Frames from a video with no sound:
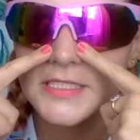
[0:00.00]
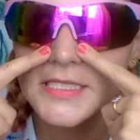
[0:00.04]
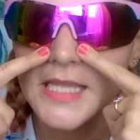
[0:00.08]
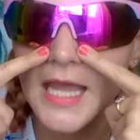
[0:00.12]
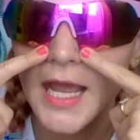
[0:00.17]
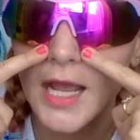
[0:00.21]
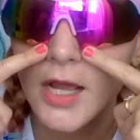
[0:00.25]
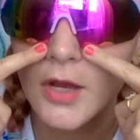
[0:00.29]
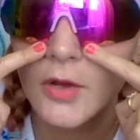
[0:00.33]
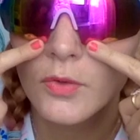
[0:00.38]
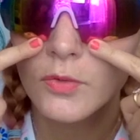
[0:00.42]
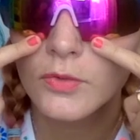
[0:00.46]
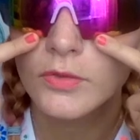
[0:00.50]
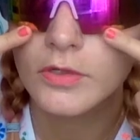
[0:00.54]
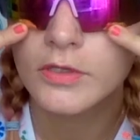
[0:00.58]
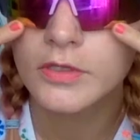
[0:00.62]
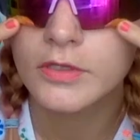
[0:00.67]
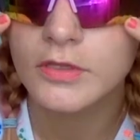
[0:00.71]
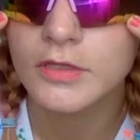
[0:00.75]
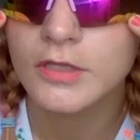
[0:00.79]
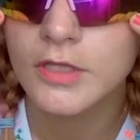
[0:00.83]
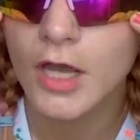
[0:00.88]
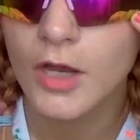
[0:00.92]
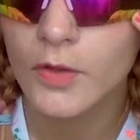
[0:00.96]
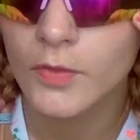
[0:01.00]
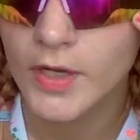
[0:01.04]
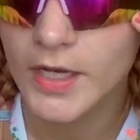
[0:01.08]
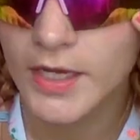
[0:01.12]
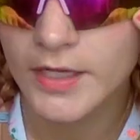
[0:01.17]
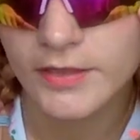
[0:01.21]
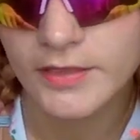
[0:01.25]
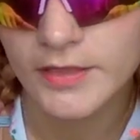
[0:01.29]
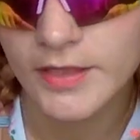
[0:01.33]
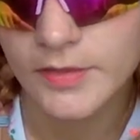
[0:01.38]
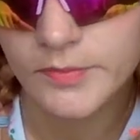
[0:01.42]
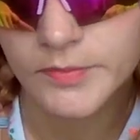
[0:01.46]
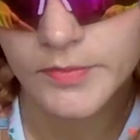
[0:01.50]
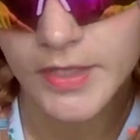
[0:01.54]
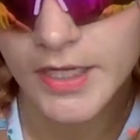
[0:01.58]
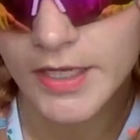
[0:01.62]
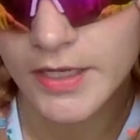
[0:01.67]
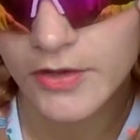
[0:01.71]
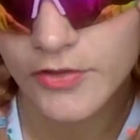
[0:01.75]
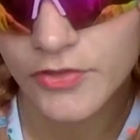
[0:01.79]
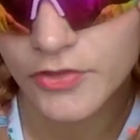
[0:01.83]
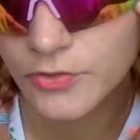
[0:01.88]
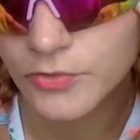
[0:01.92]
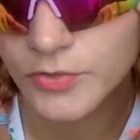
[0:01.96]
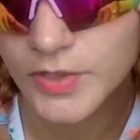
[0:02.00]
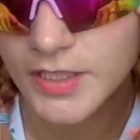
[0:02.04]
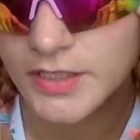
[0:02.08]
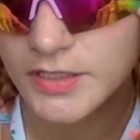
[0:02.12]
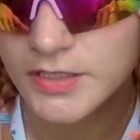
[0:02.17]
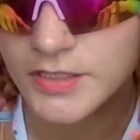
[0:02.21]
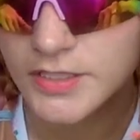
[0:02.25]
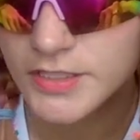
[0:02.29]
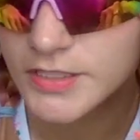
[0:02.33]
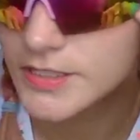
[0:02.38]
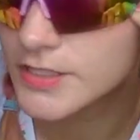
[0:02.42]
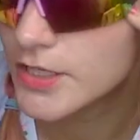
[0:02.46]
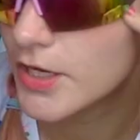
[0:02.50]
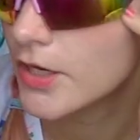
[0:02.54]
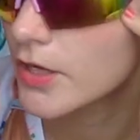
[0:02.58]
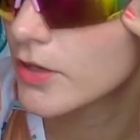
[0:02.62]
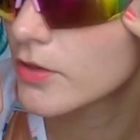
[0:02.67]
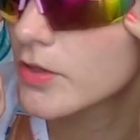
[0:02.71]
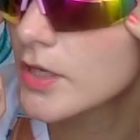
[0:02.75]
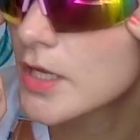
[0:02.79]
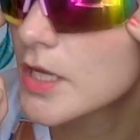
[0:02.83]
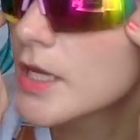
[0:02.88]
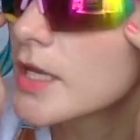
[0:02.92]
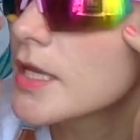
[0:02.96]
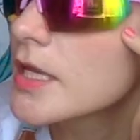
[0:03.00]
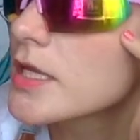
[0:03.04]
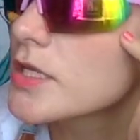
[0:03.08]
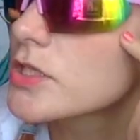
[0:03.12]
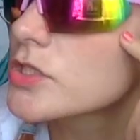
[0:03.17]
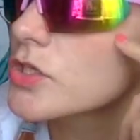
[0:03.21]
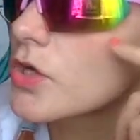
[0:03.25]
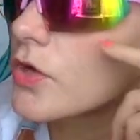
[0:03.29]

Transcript: down lower than my other ones, so it's